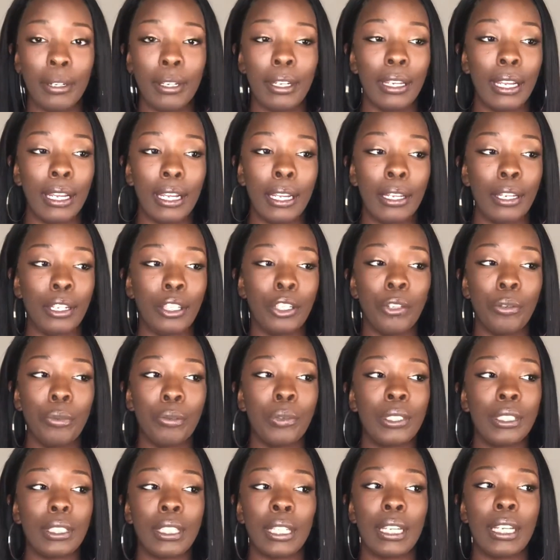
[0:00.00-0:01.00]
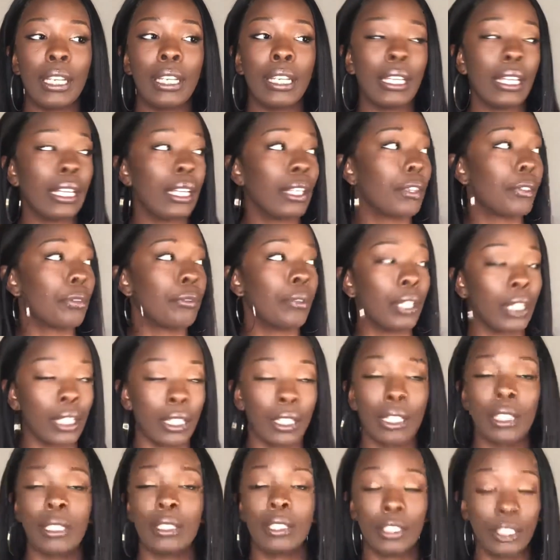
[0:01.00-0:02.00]
then you would sit here and get
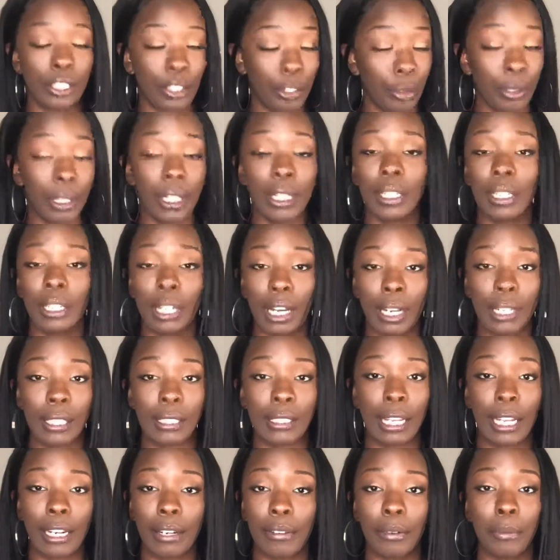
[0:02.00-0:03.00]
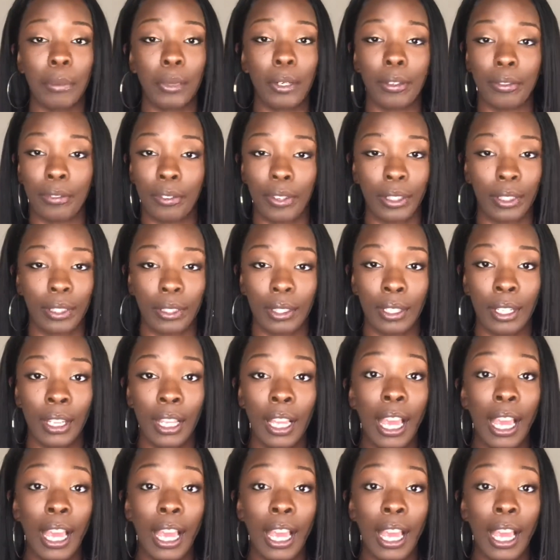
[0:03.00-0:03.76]
300 dollars out of a motherfucker.